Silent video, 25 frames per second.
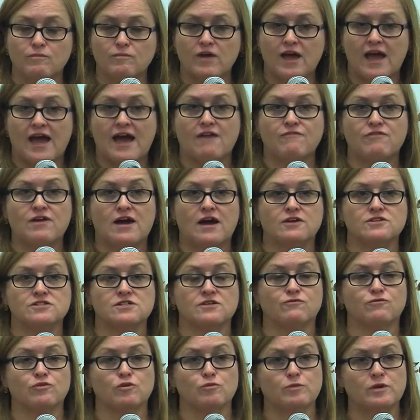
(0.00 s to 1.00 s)
have
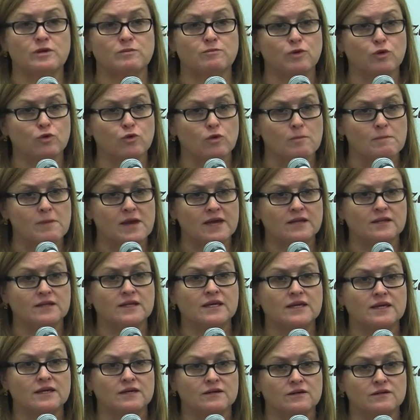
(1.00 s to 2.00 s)
housing for people who are
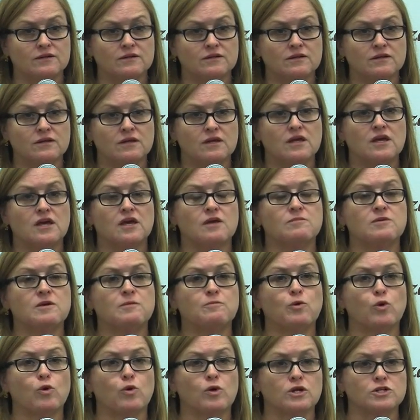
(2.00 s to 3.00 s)
mentally ill,
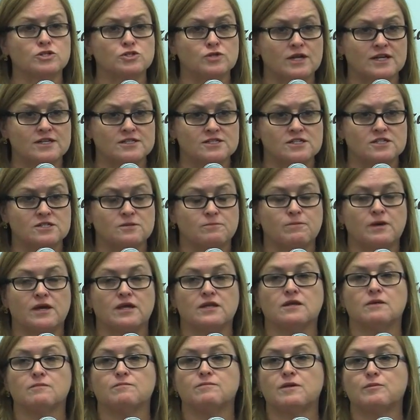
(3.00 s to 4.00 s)
people who are transit
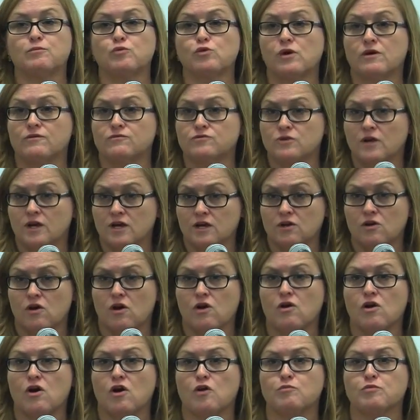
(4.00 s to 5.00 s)
dependent, people who have drug and
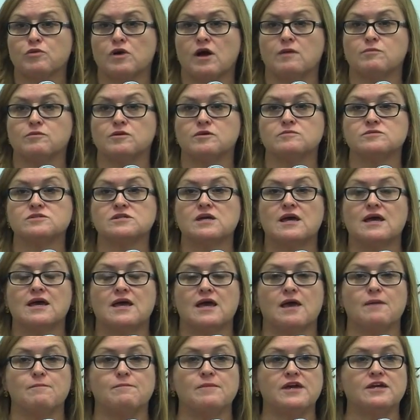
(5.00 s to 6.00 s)
alcohol problems,
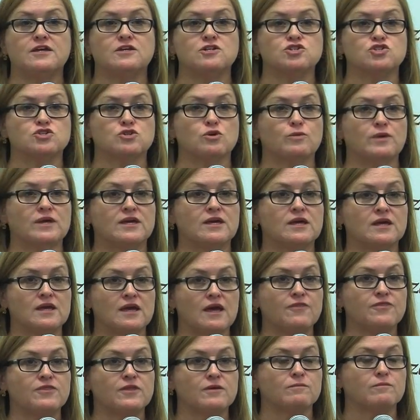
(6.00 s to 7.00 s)
and making sure we can
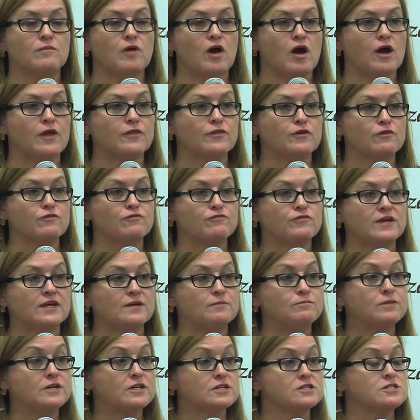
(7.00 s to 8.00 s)
get them on their
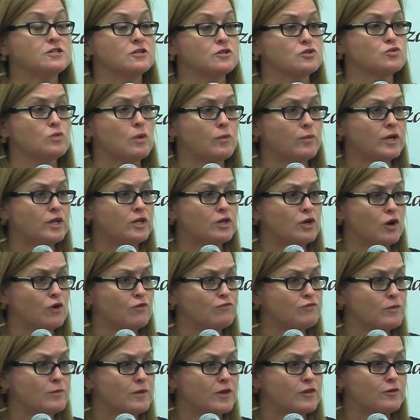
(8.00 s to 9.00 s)
feet. Because here's what we know
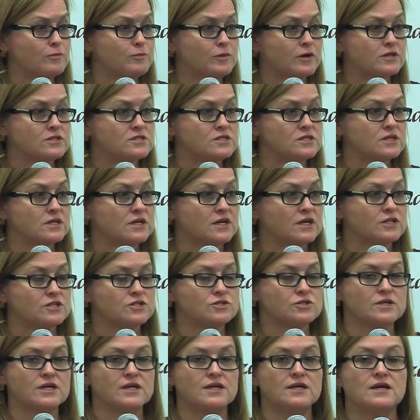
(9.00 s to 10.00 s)
from other parts of the
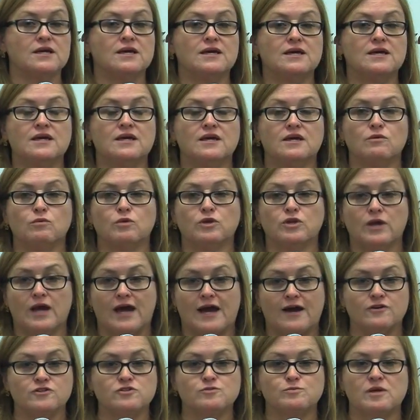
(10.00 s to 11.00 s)
country. When you
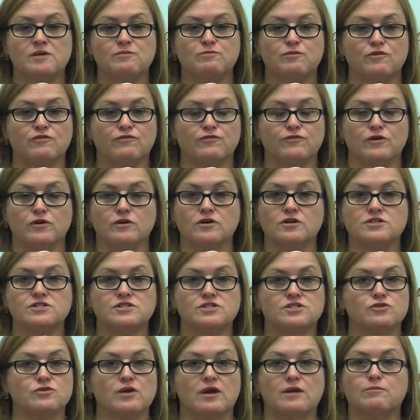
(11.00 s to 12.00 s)
house people
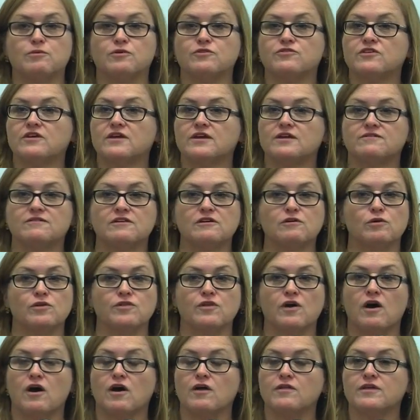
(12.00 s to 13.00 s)
first, you're able to deal with
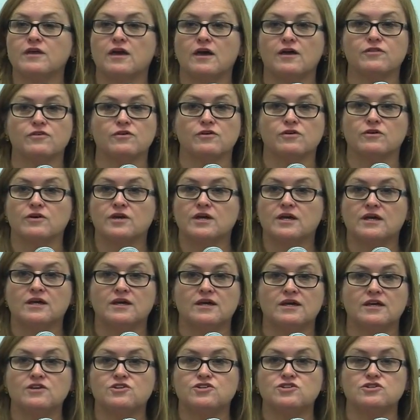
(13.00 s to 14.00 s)
all the other
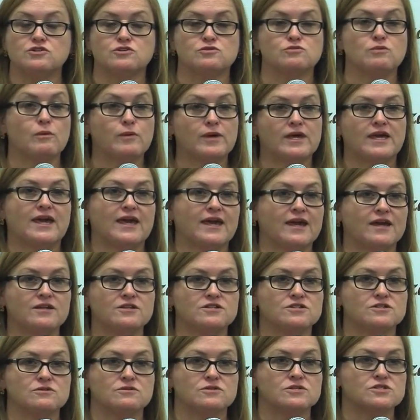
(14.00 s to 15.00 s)
issues. What we
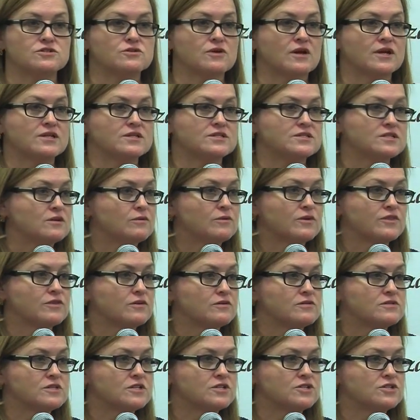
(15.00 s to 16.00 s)
can't do is try to deal with
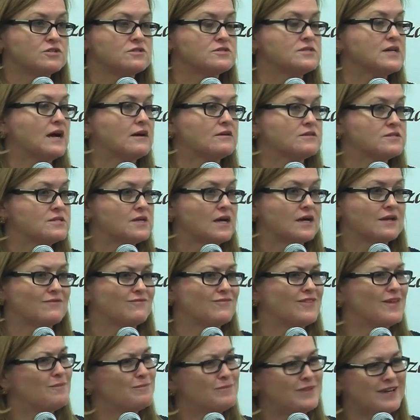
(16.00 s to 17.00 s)
those issues outside
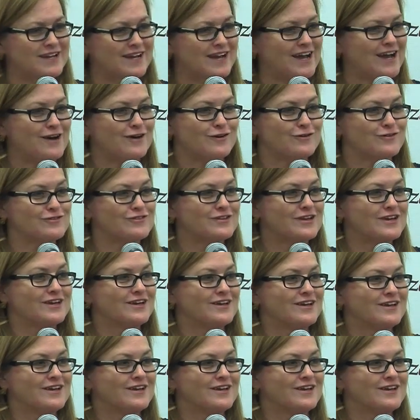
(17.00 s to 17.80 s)
of them being housed.